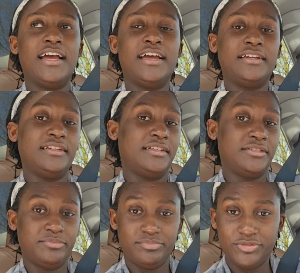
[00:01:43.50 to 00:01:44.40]
And
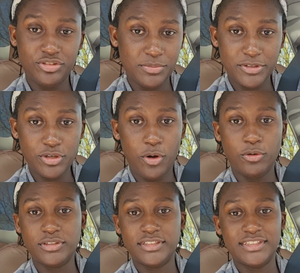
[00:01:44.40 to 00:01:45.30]
truth be
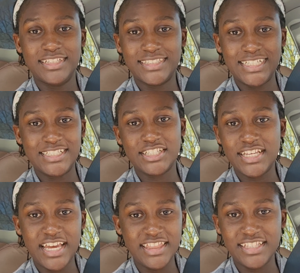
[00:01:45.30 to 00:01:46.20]
told, this thing
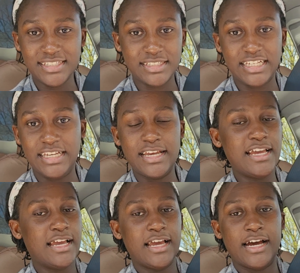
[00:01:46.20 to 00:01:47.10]
just hit the sea,
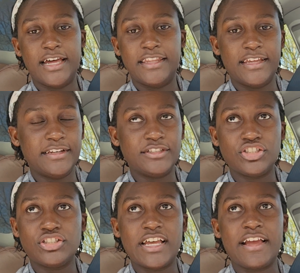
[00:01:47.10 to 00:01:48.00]
and then
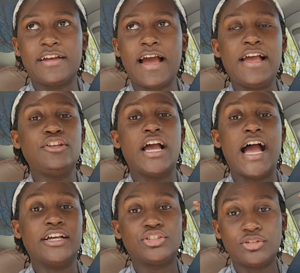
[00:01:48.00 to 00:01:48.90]
just like
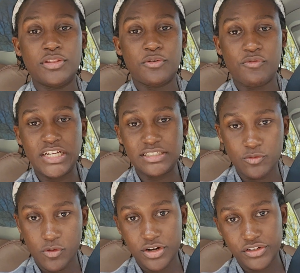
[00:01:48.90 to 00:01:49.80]
I saw the
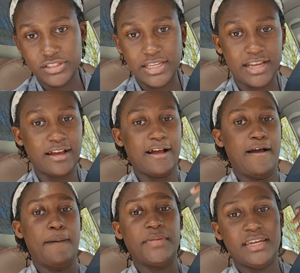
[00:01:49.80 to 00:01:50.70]
rushing waters like
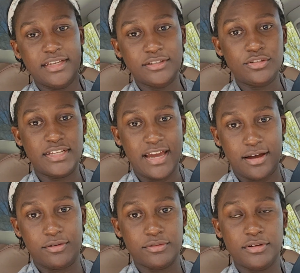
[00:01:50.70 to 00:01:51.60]
coming into
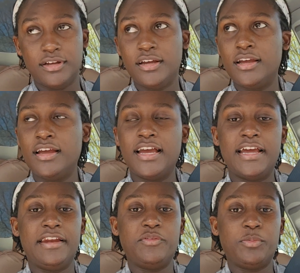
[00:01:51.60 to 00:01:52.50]
town.
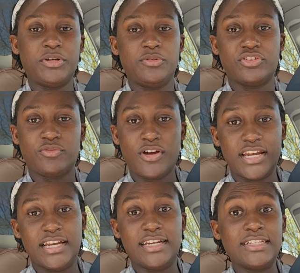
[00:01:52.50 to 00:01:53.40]
And everybody was
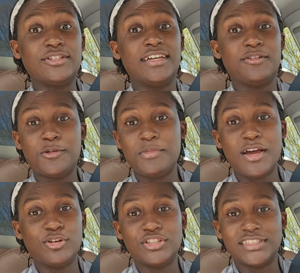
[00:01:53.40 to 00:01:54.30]
running. Together with
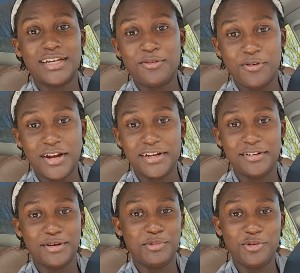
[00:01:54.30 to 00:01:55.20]
me, I also started
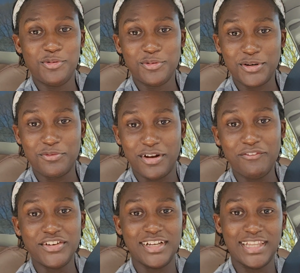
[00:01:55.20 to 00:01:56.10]
running. I mean, who wouldn't
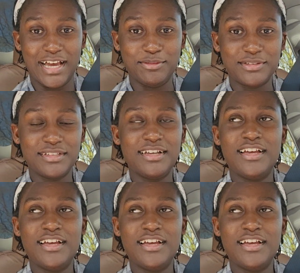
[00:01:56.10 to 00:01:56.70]
run for their lives?